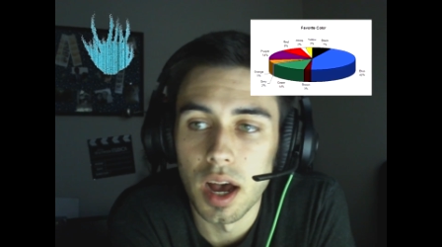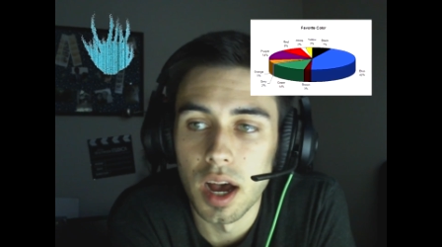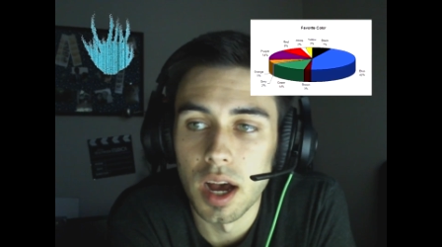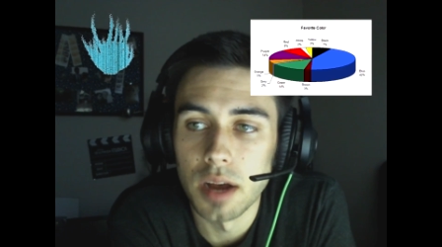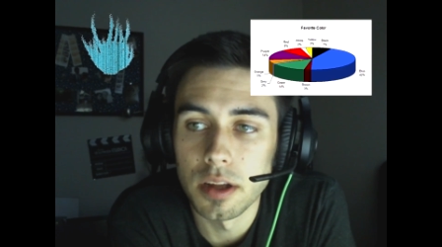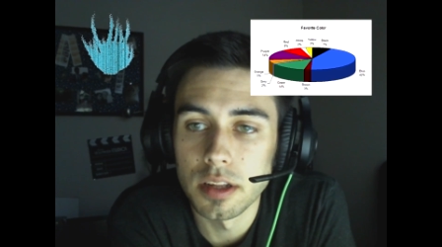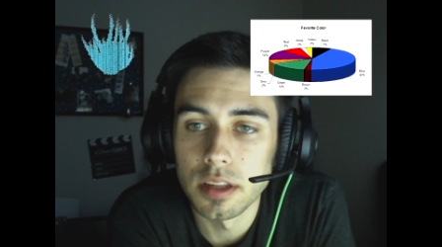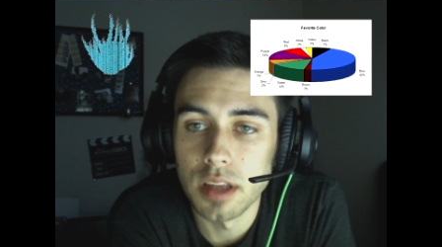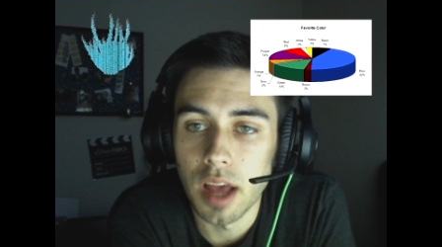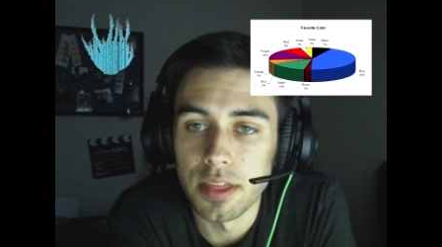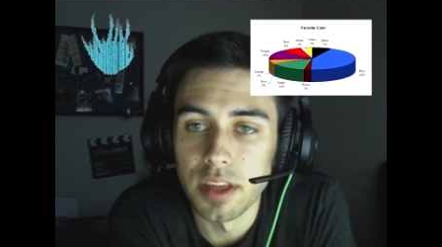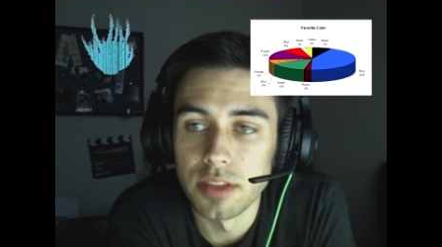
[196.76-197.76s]
uh,
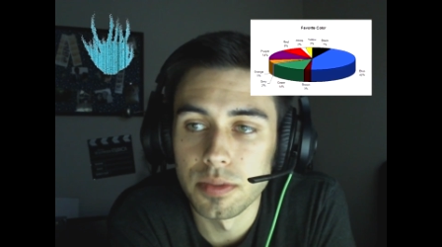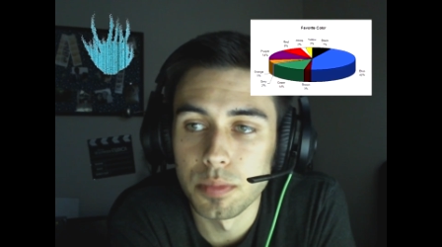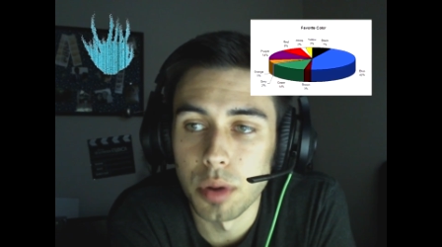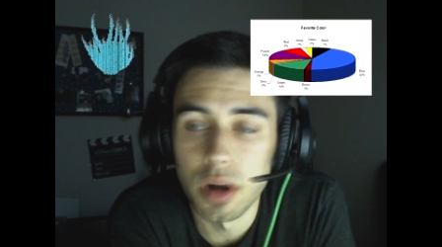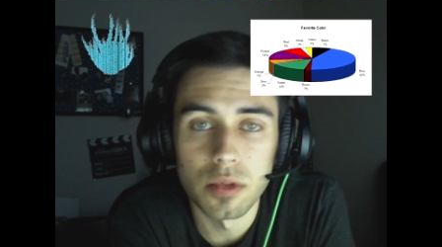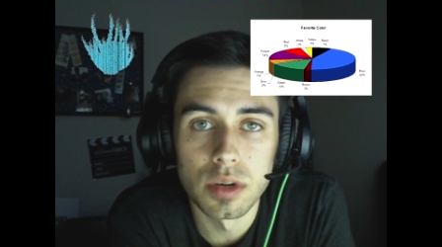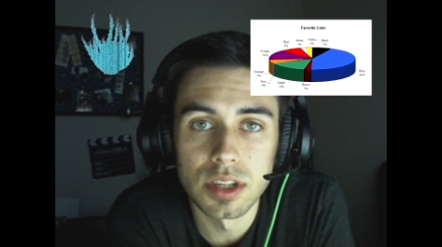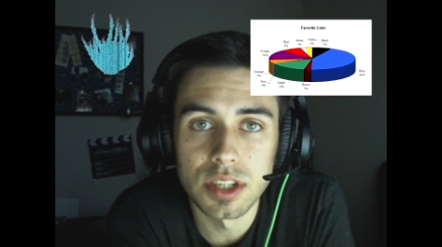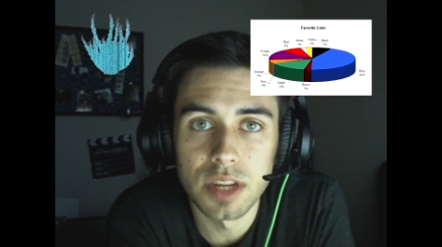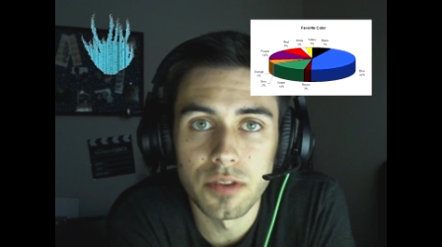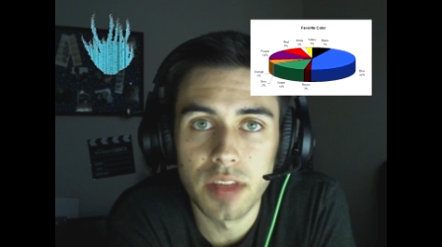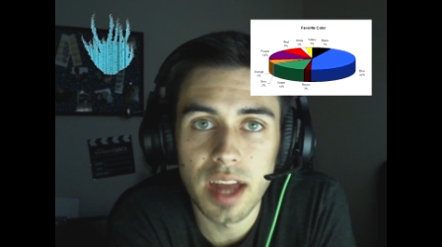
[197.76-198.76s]
I think part of the
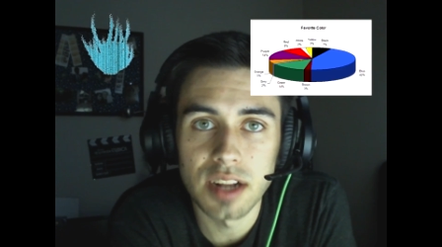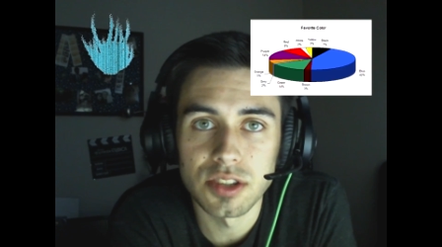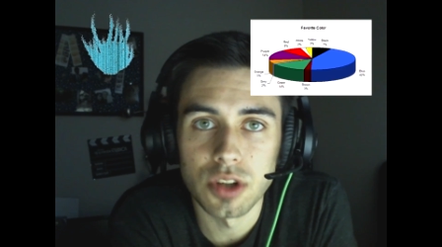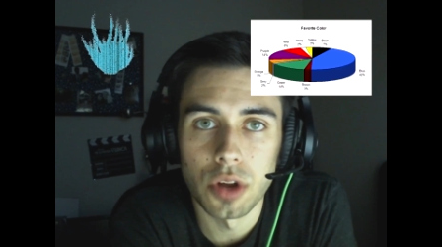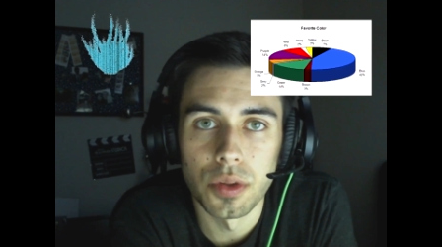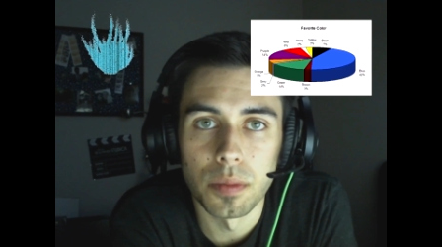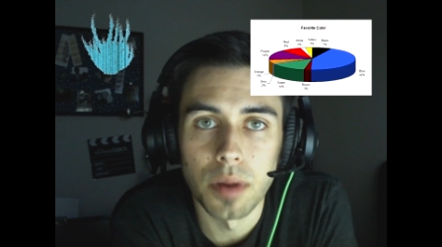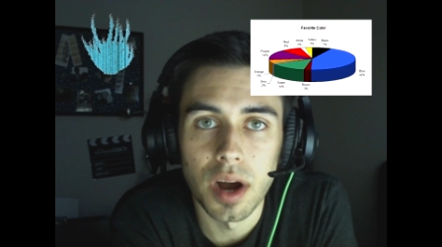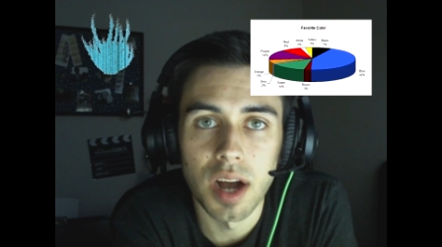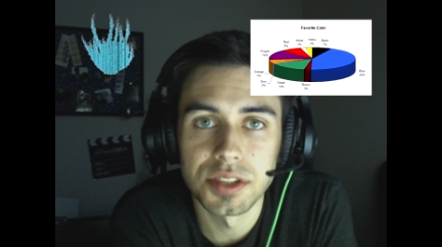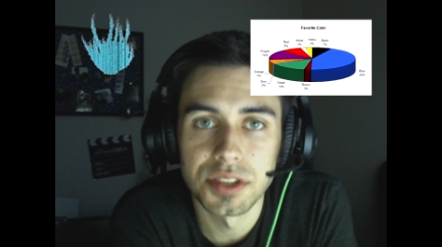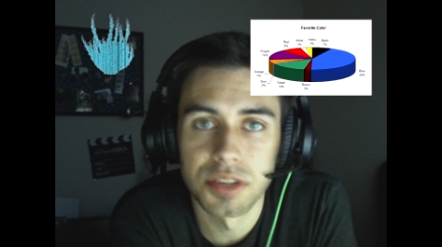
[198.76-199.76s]
reasoning for that is all the
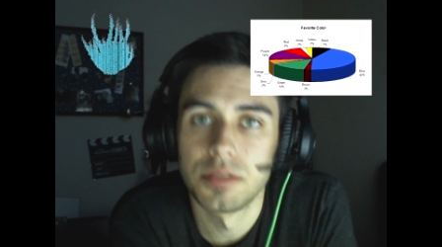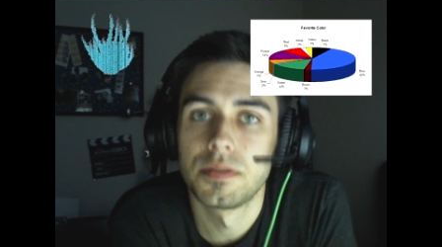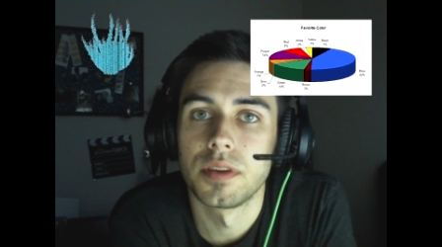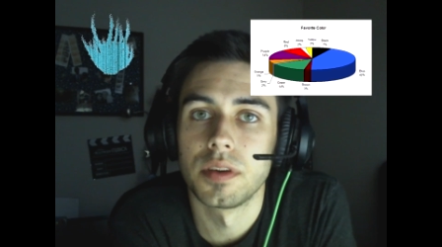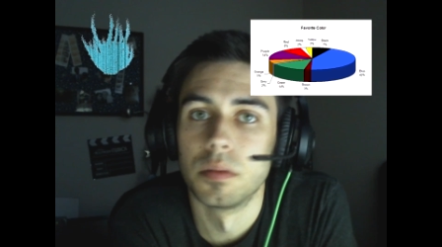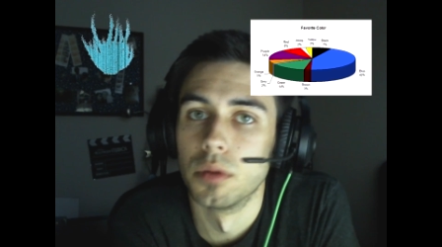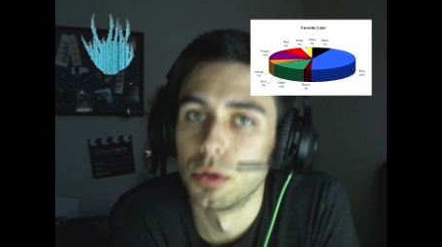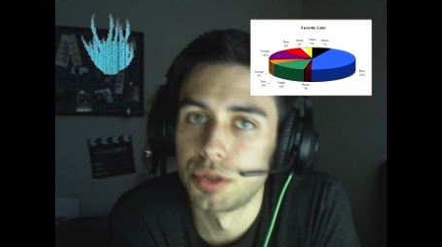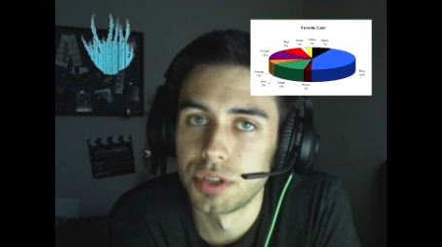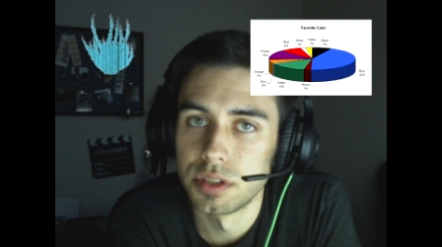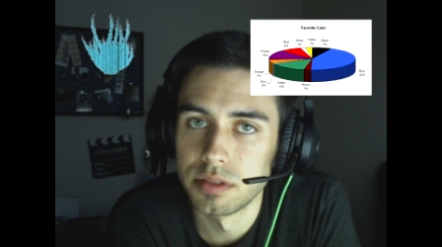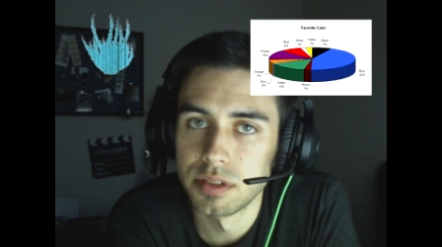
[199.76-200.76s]
positive
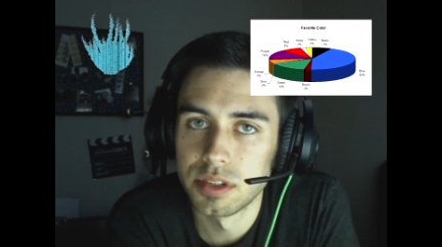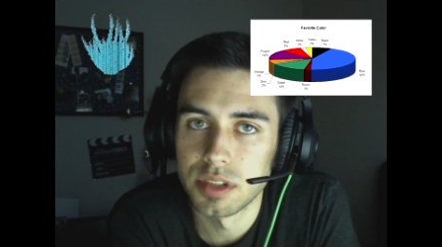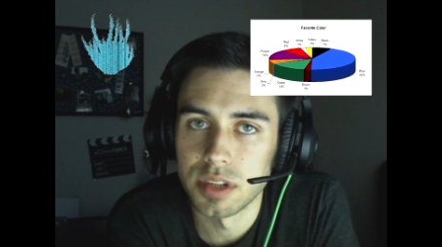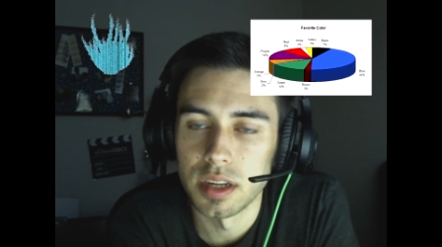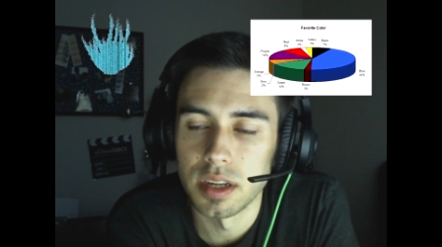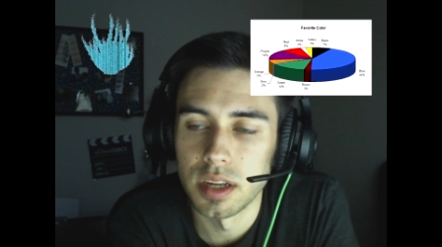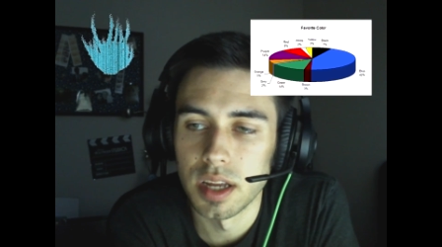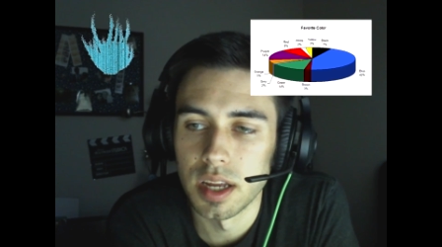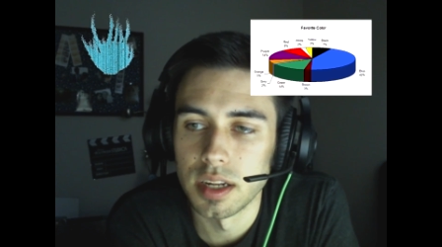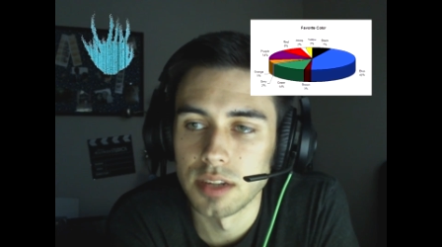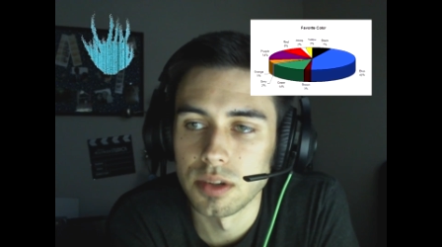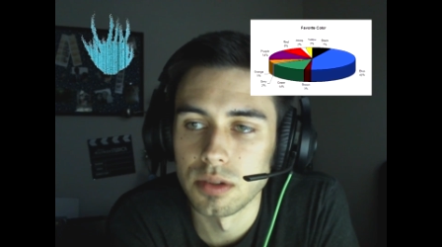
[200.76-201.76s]
emotions
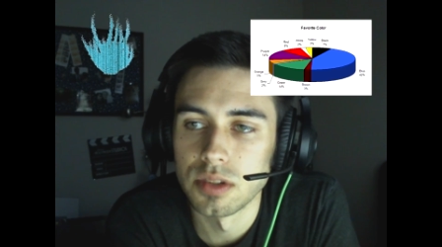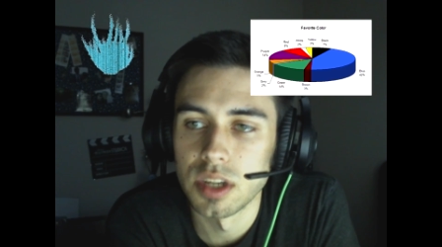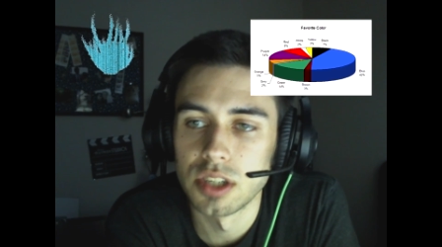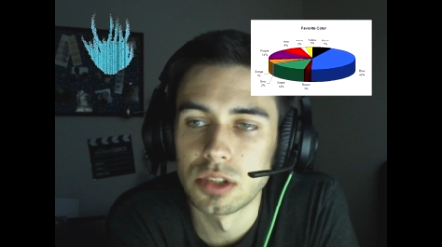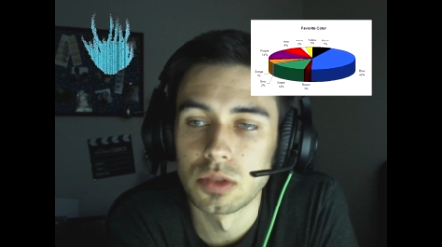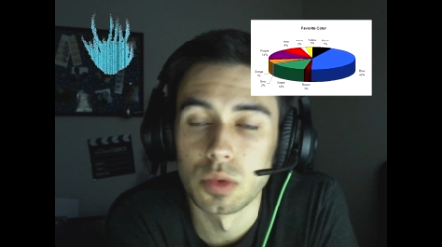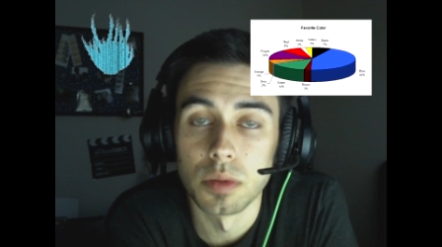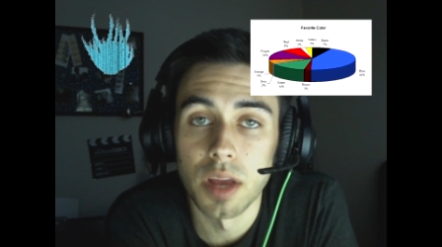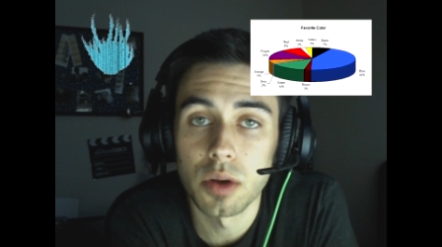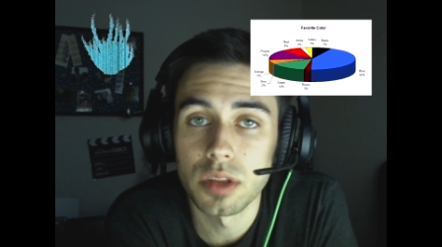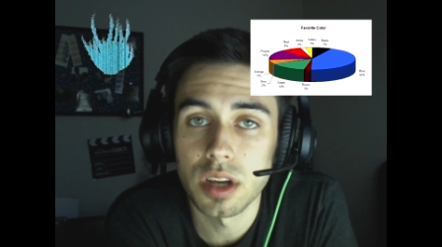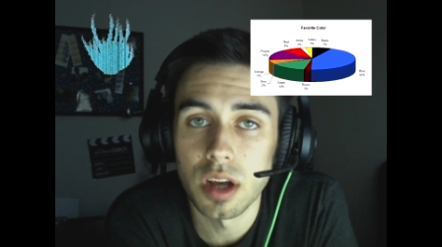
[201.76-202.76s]
and associations we
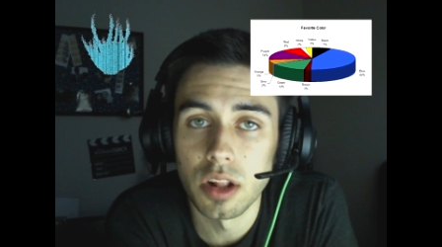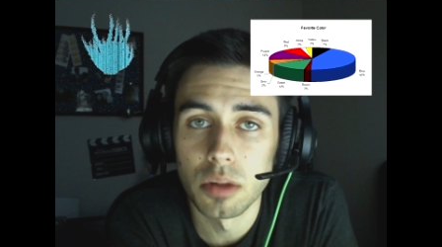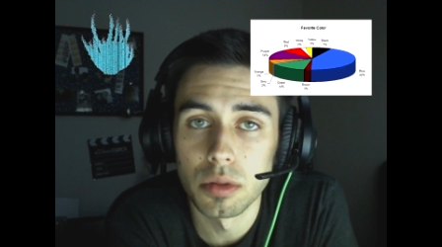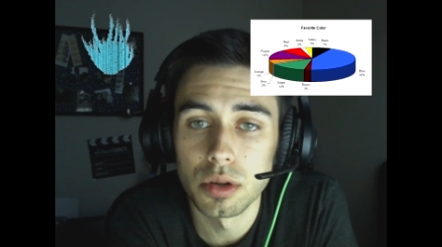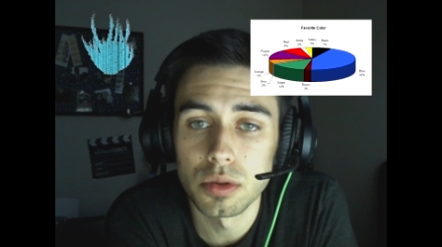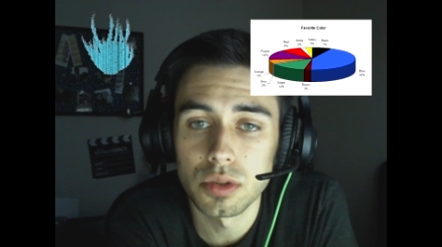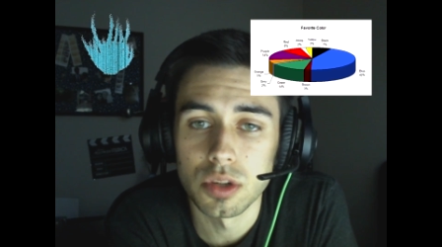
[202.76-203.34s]
make with the color blue.